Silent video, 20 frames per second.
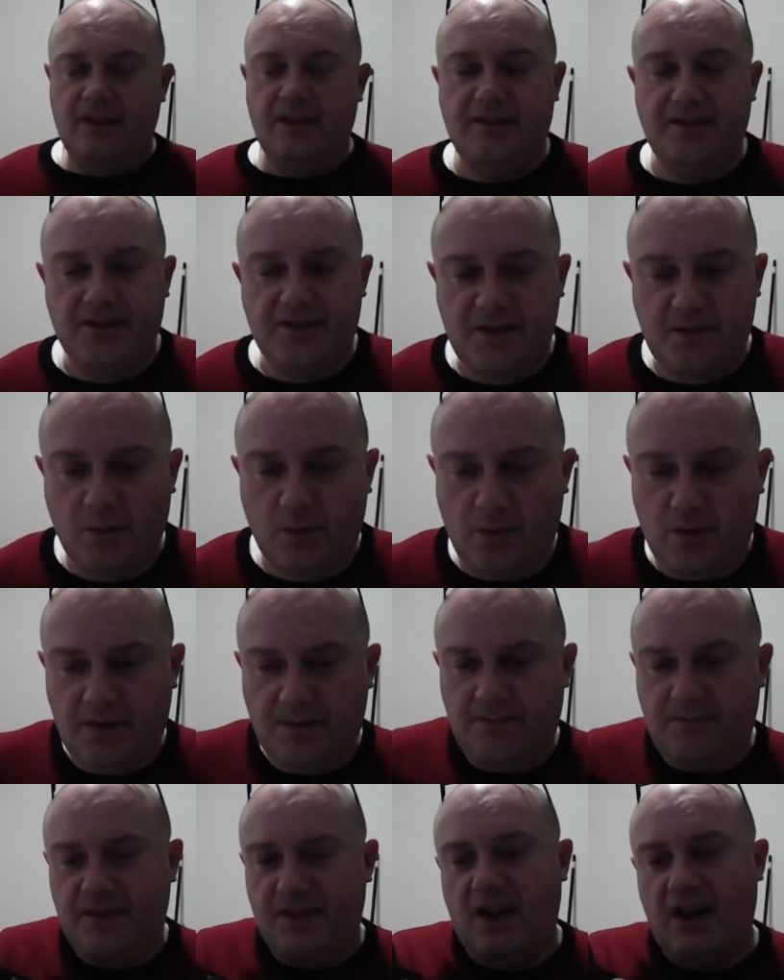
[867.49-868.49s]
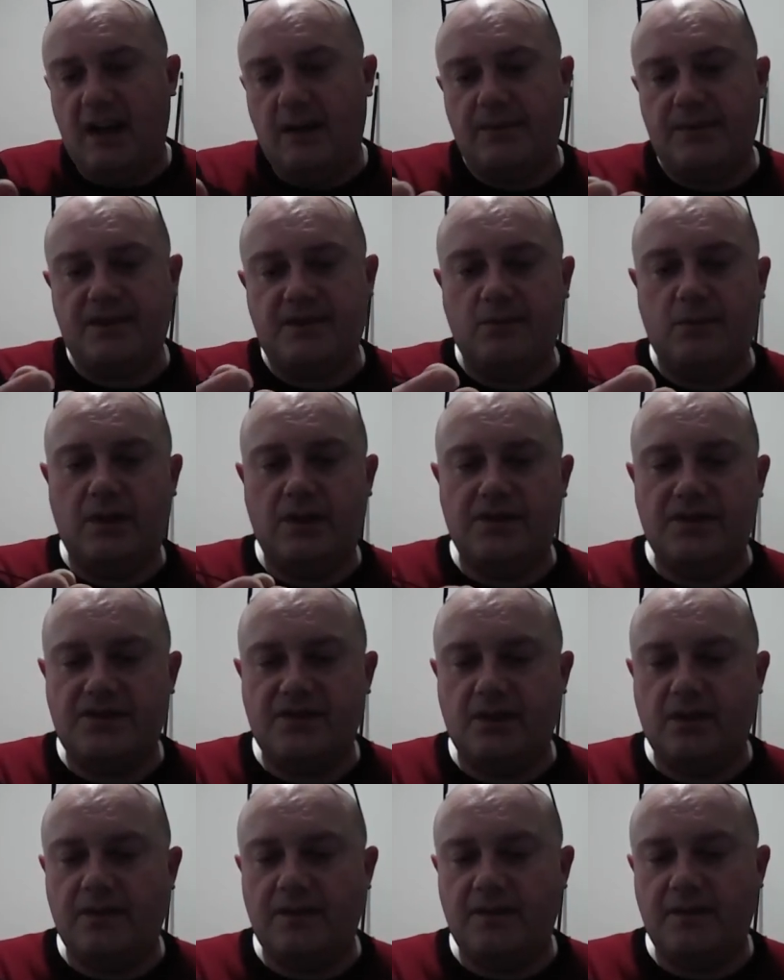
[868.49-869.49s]
the smaller diameter ones
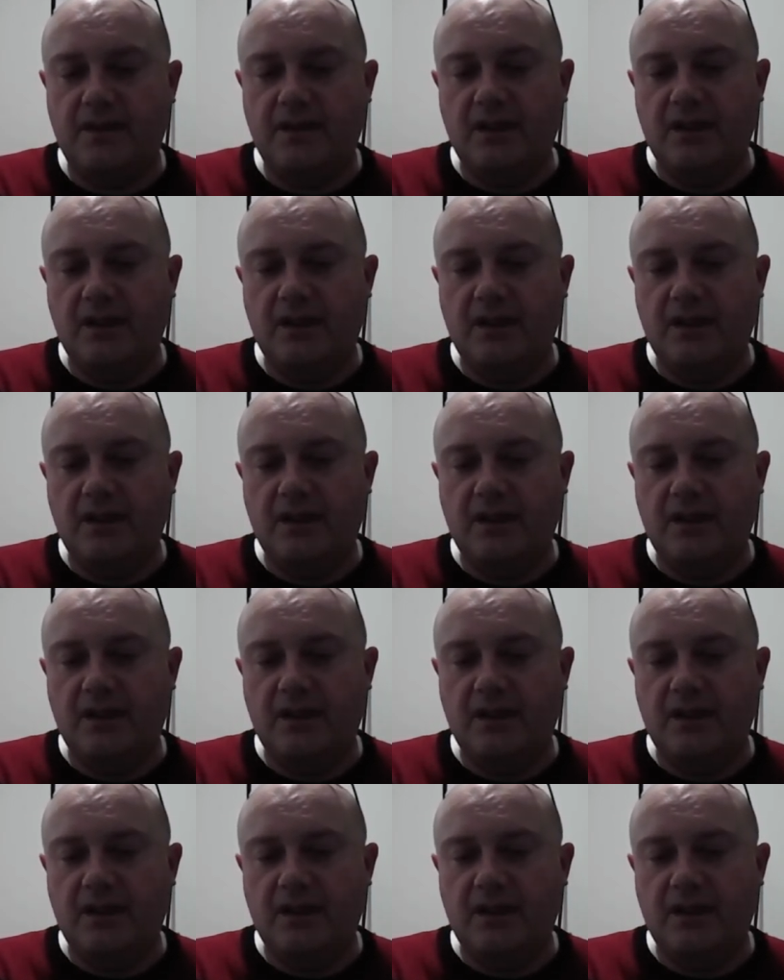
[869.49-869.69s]
off.